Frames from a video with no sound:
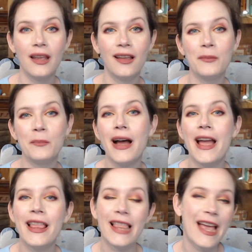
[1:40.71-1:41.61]

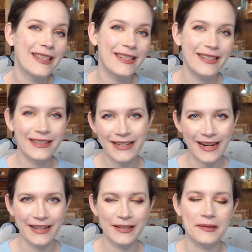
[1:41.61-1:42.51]
My Last
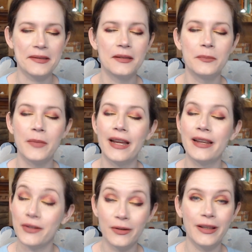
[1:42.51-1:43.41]
Dance by
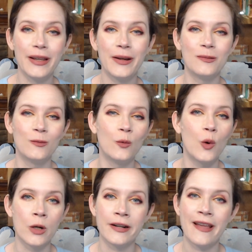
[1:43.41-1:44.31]
Julia
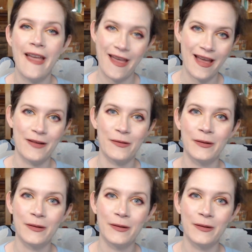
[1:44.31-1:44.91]
Ward Howe.